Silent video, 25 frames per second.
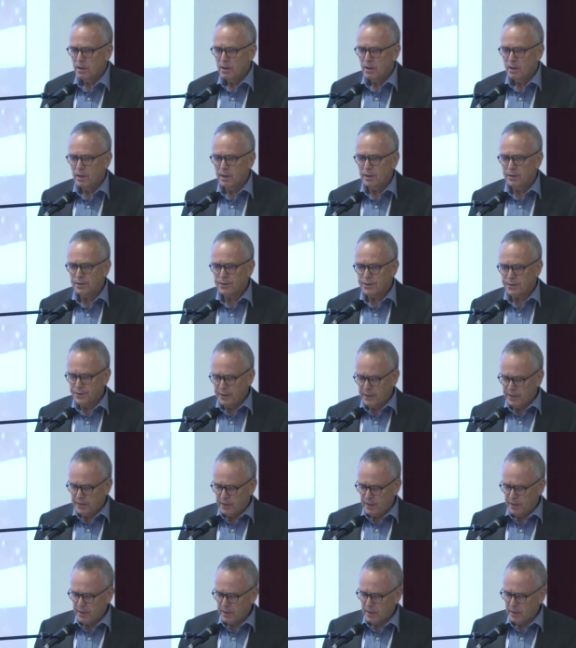in
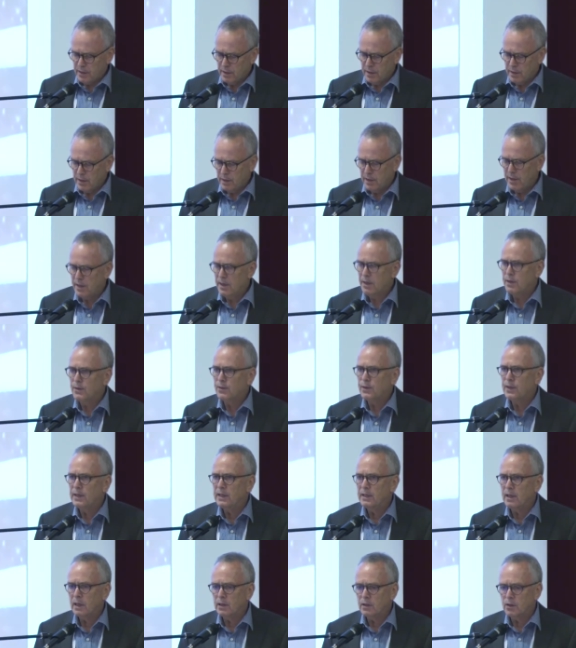treating
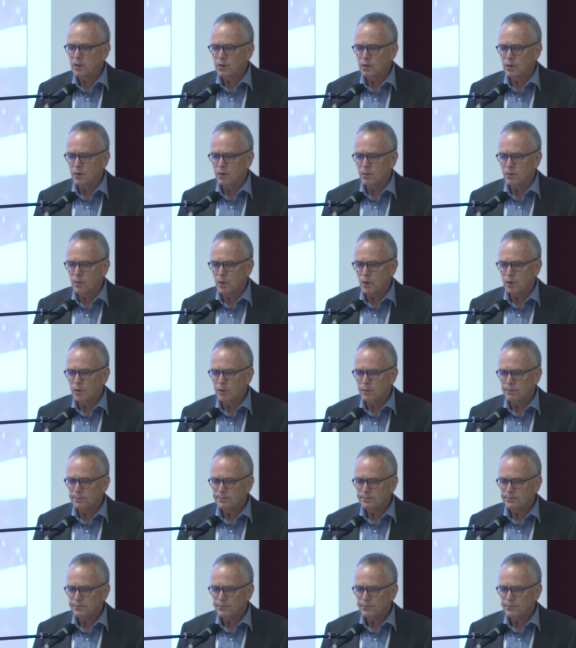renal tumor?